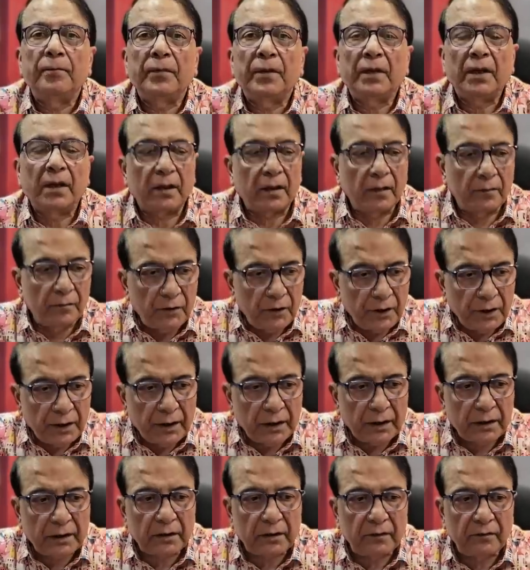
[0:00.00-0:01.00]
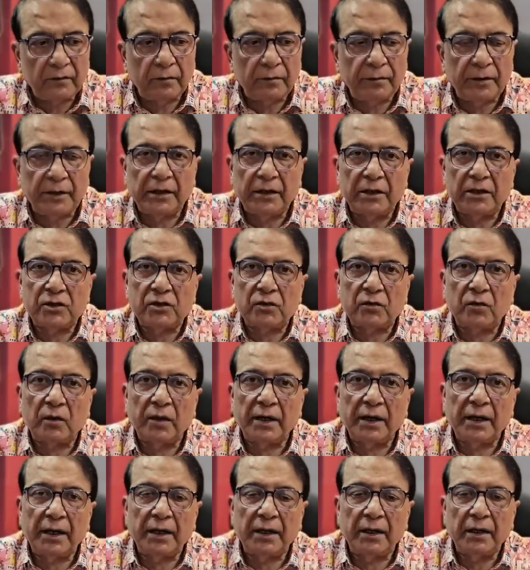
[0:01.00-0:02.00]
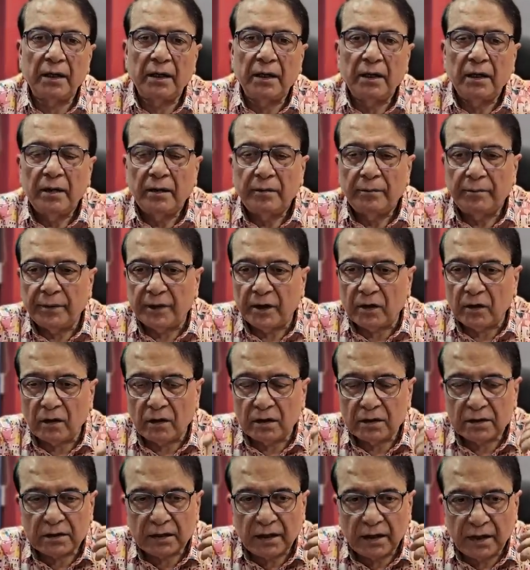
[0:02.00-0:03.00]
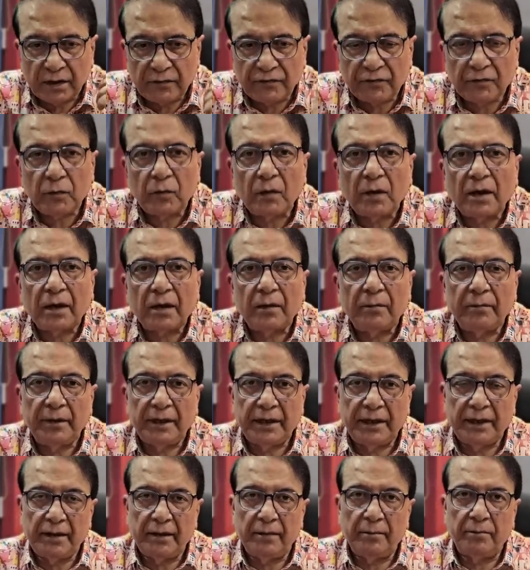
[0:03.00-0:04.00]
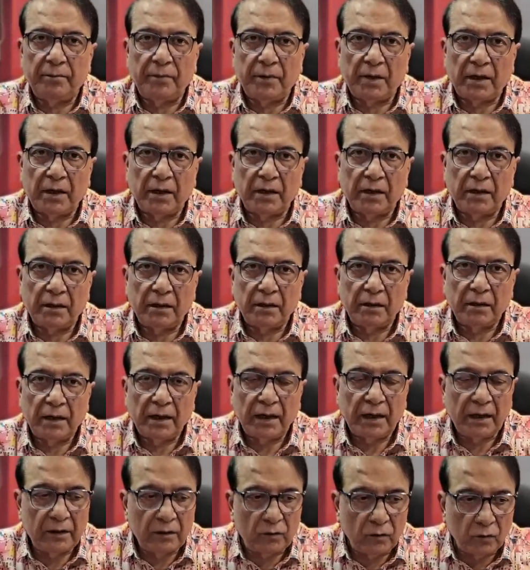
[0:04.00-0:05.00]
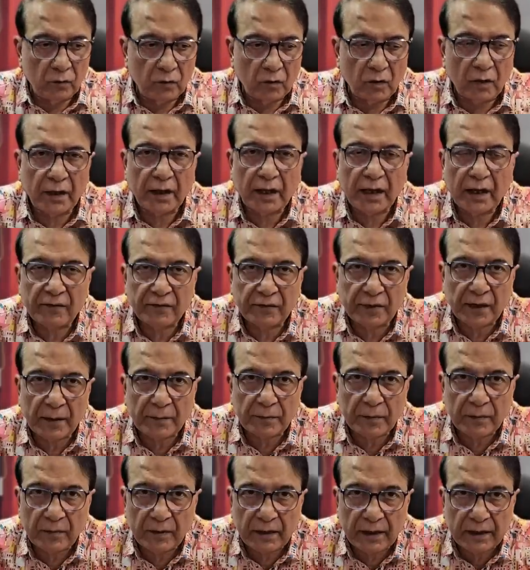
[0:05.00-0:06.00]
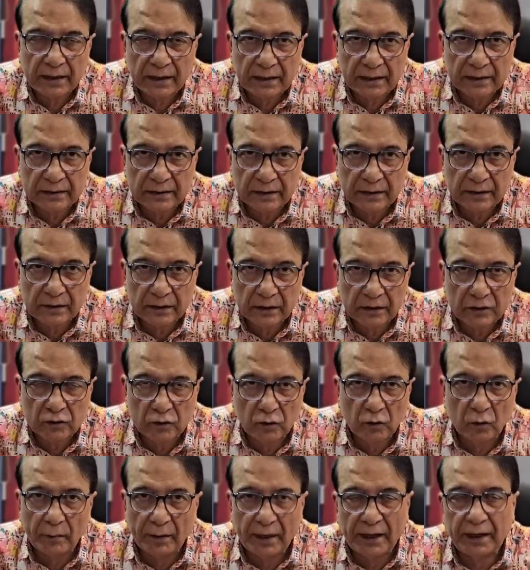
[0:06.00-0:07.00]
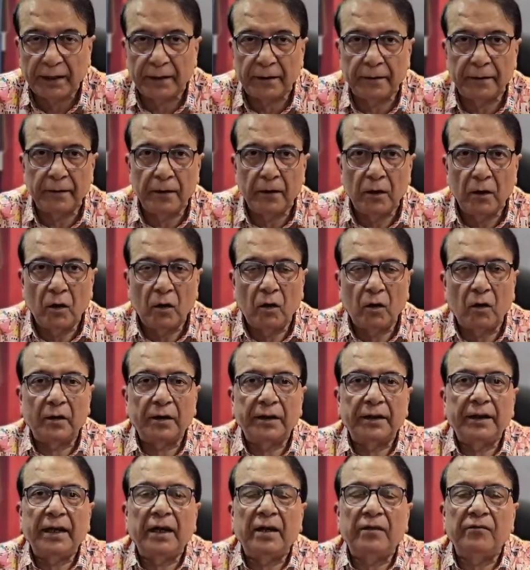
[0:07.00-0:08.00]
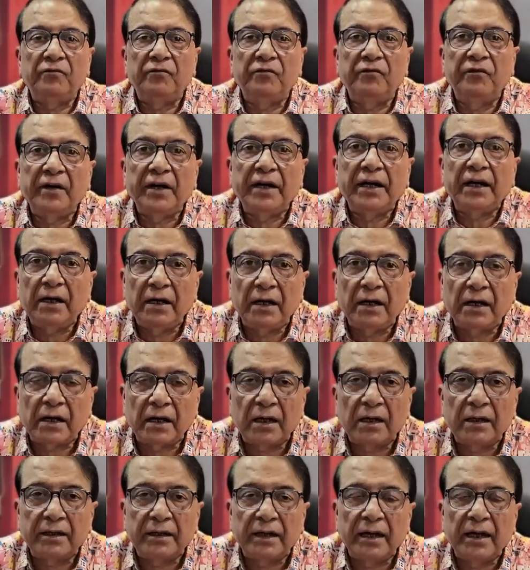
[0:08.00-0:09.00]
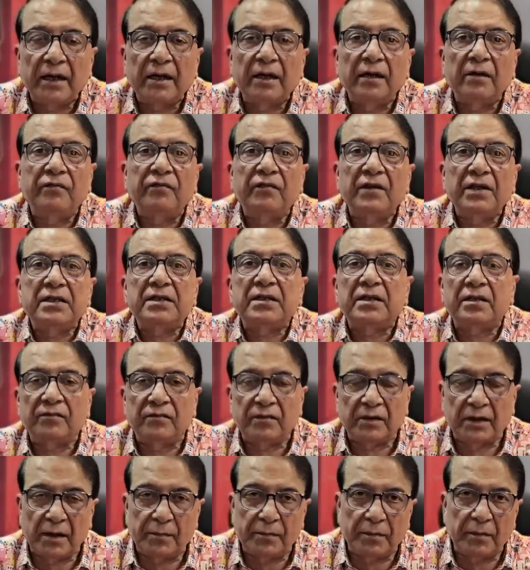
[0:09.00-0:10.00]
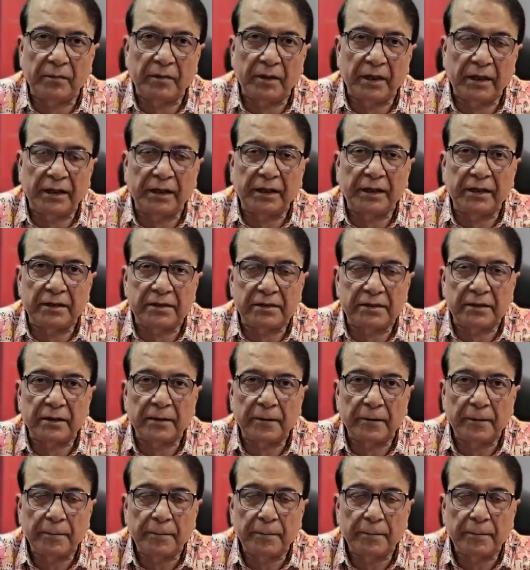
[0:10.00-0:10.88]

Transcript: The communication will be destroyed because if you are a medium power and do not have capabilities in this domain, or they are very little, they are defensive capabilities,